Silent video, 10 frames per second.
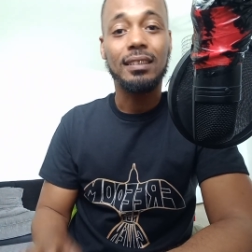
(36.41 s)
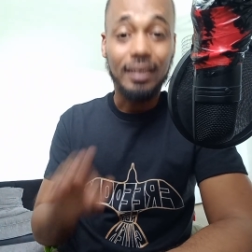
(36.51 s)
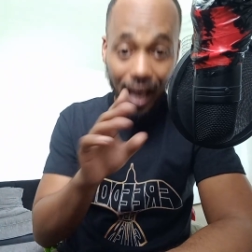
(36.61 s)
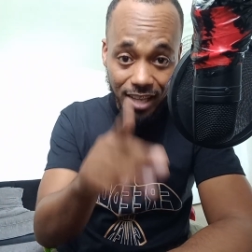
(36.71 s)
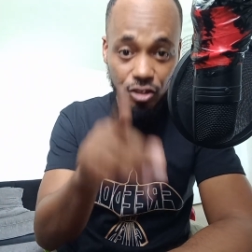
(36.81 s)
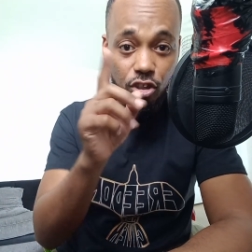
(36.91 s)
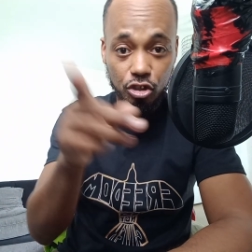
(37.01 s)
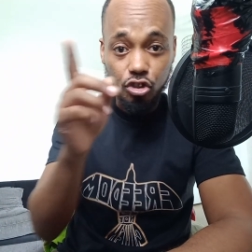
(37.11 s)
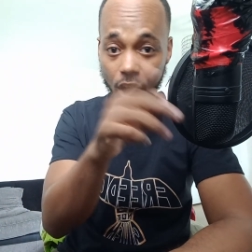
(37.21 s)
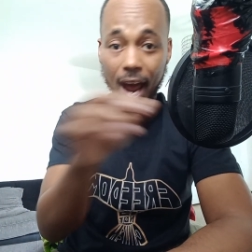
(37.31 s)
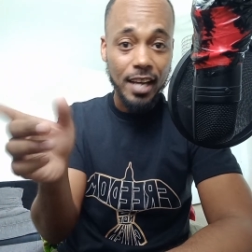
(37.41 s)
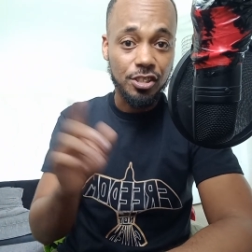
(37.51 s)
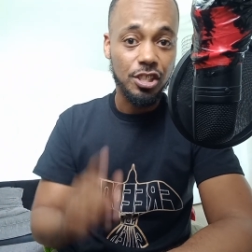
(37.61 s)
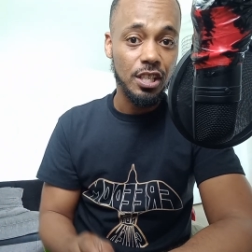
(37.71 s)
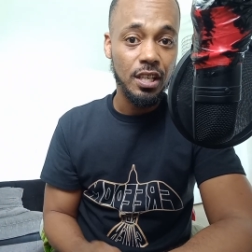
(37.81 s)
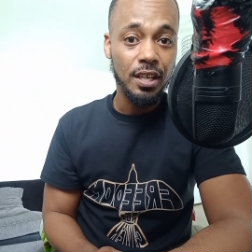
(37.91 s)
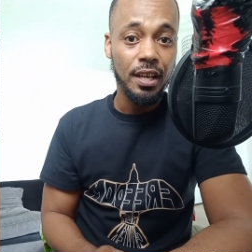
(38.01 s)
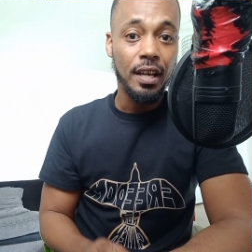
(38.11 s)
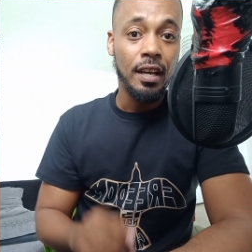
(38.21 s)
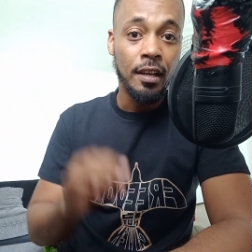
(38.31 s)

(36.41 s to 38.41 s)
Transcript: That's the strategy.